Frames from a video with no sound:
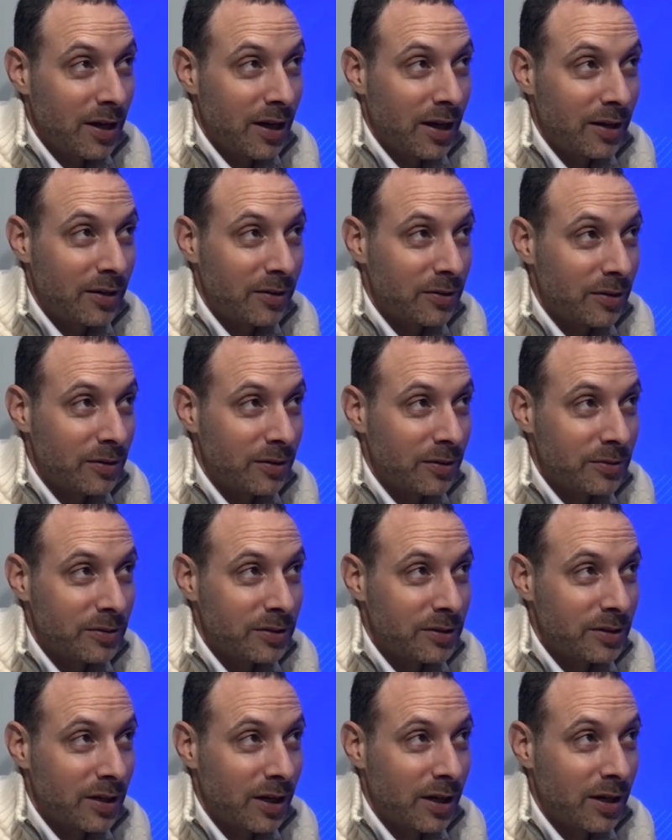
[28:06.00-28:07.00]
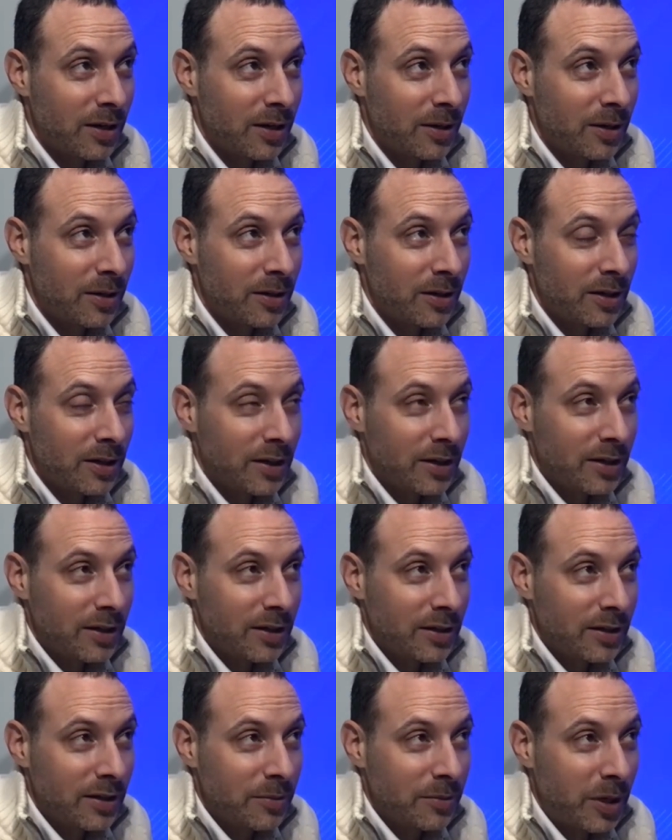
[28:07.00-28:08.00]
I don't know,
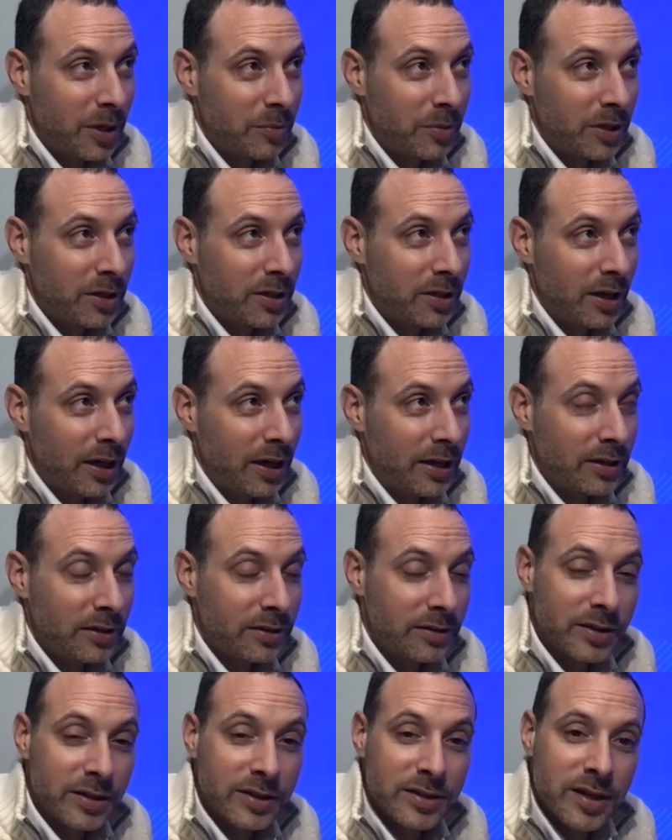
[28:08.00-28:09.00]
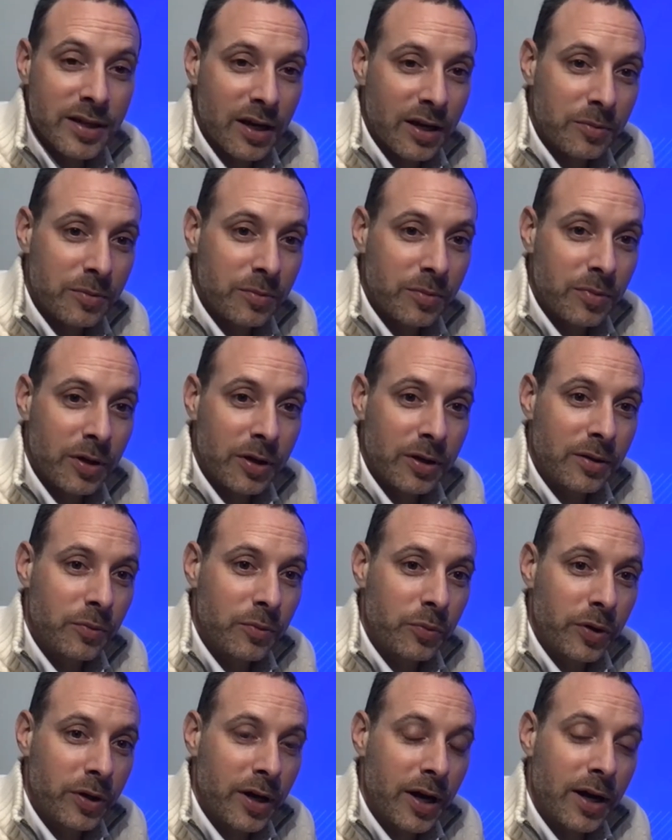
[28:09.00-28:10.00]
maybe 8 to 10, but
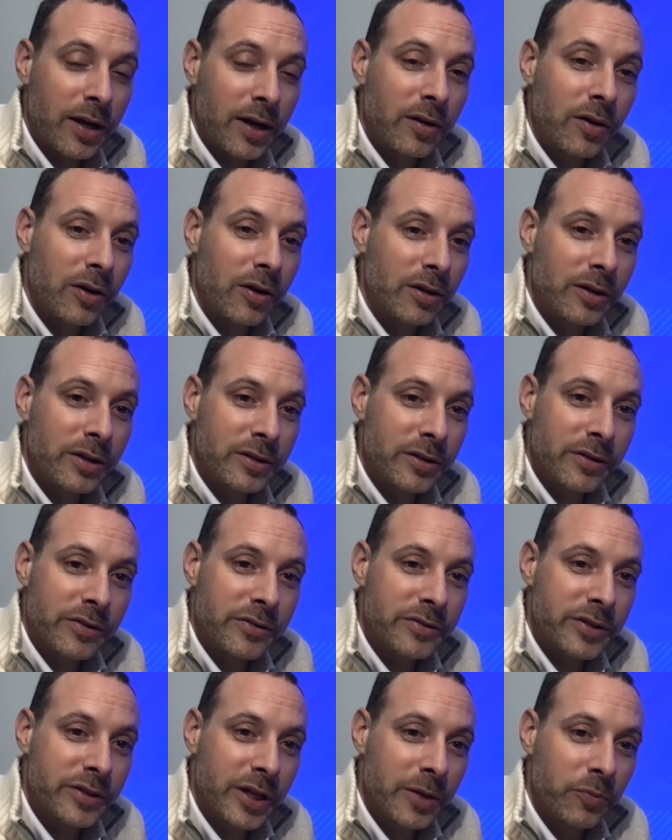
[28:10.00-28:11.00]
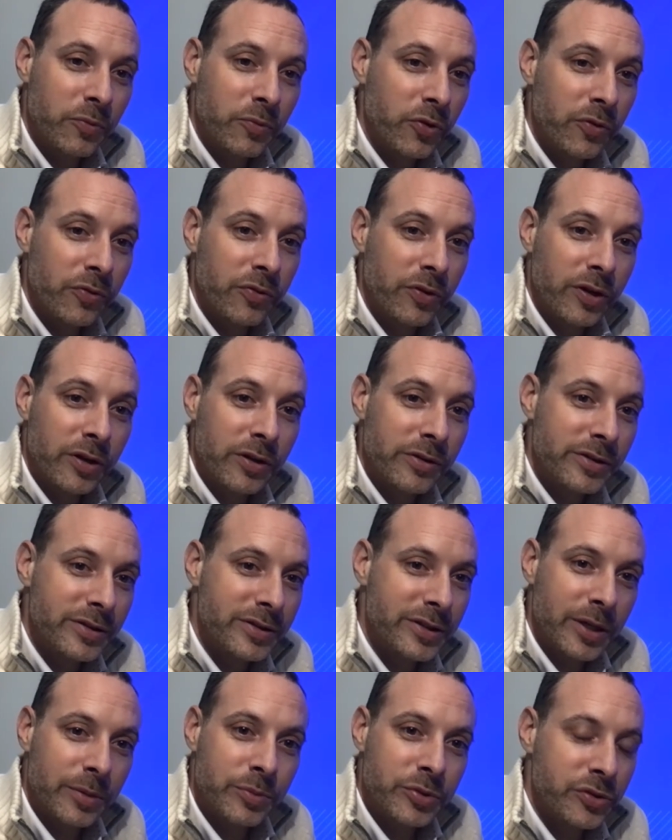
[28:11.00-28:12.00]
we're not all under the same roof, under the
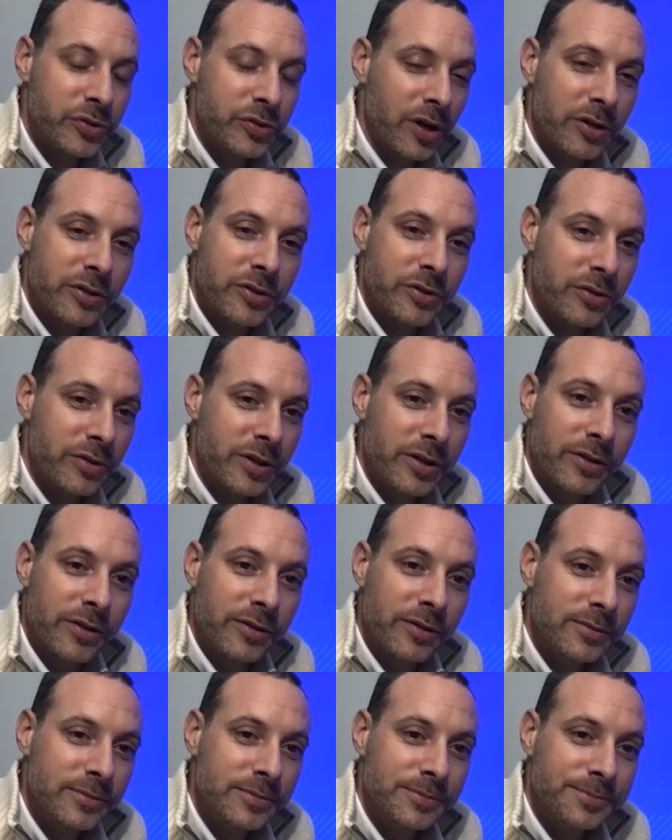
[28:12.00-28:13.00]
same structure either.